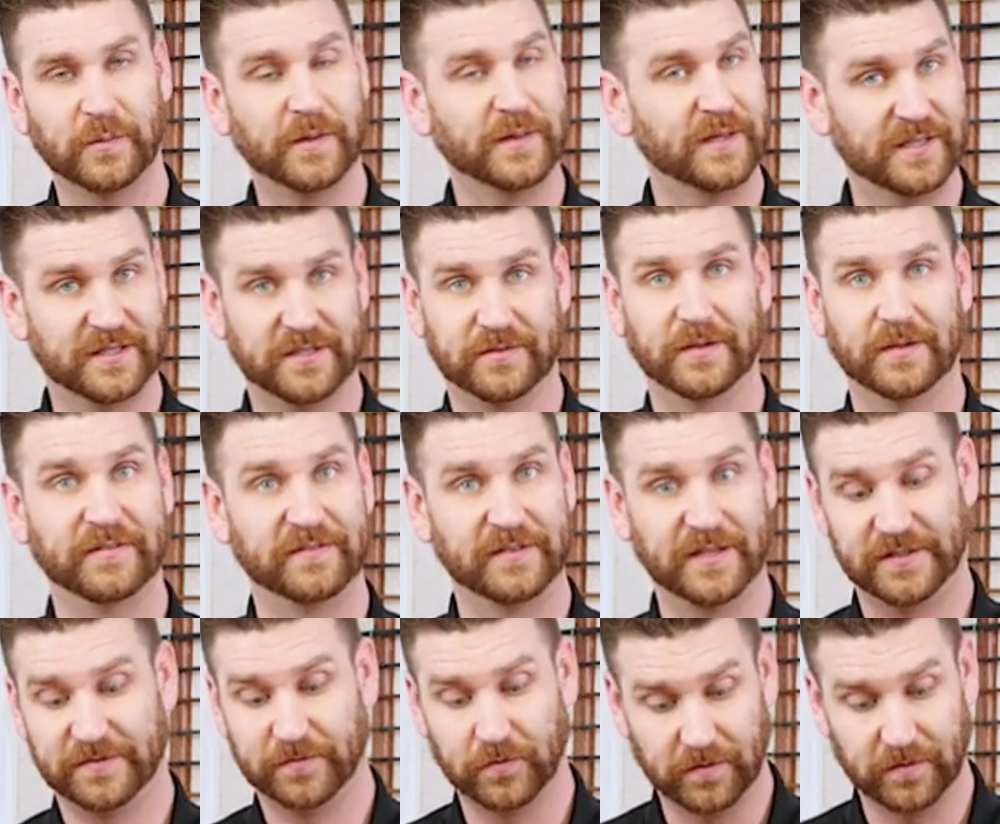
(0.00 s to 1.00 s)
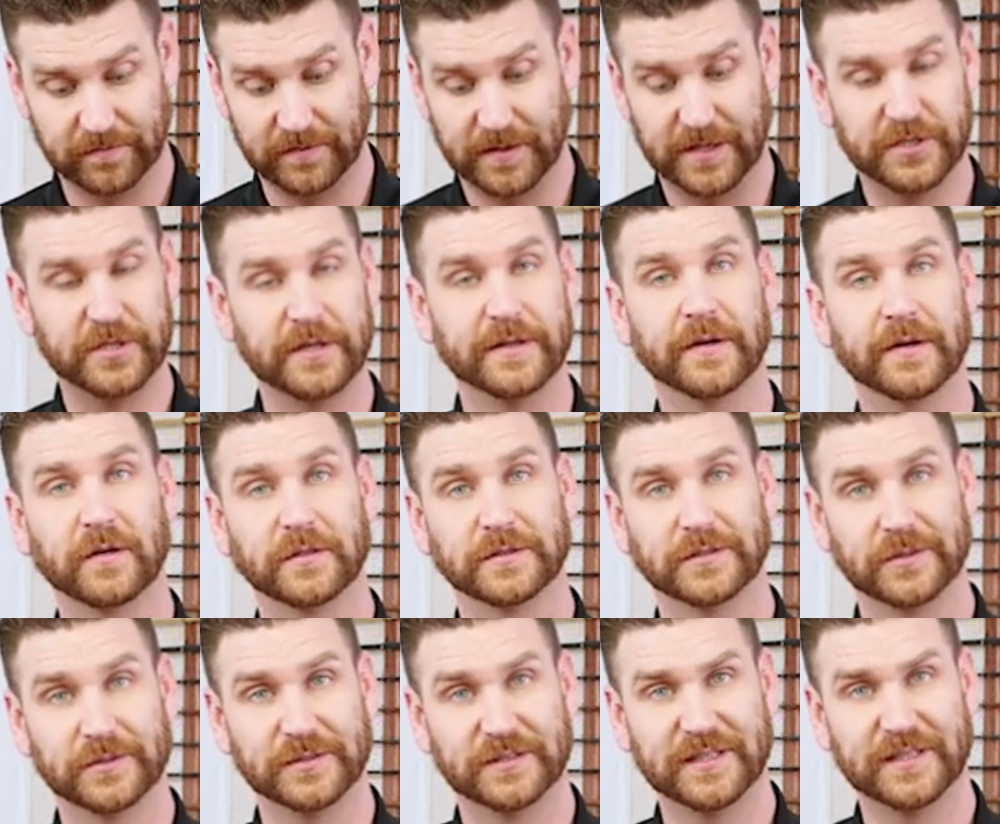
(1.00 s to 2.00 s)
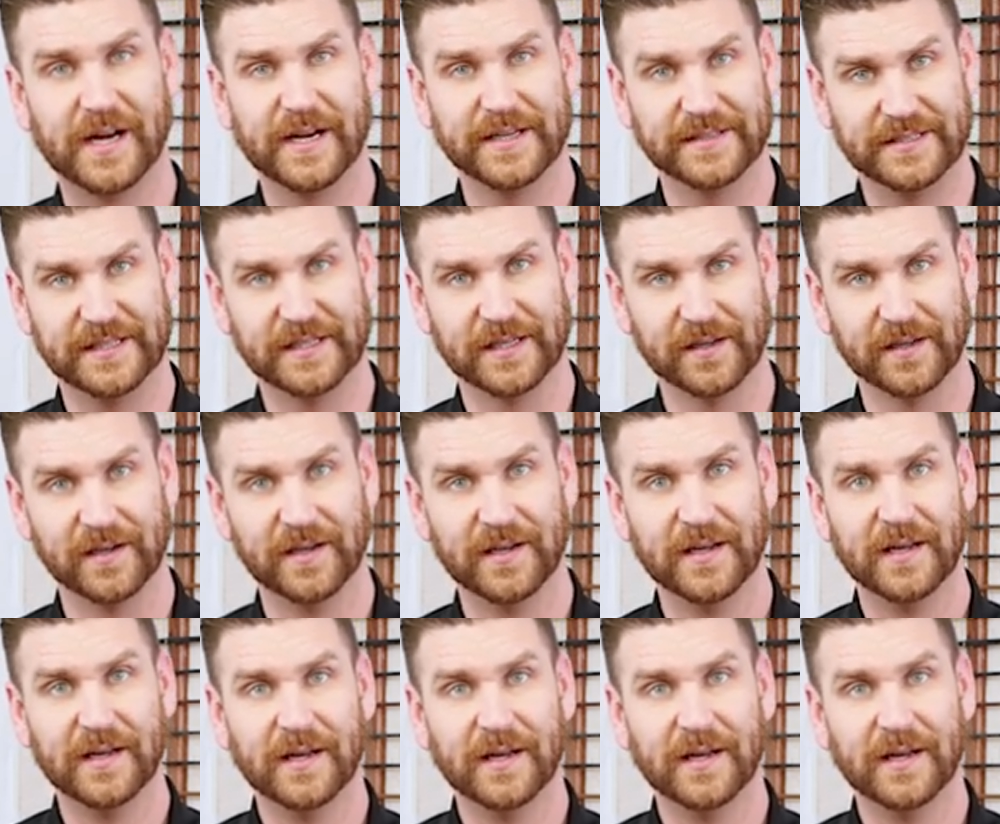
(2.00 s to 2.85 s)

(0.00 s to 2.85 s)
whether that's three fletch, four fletch, and then also size here.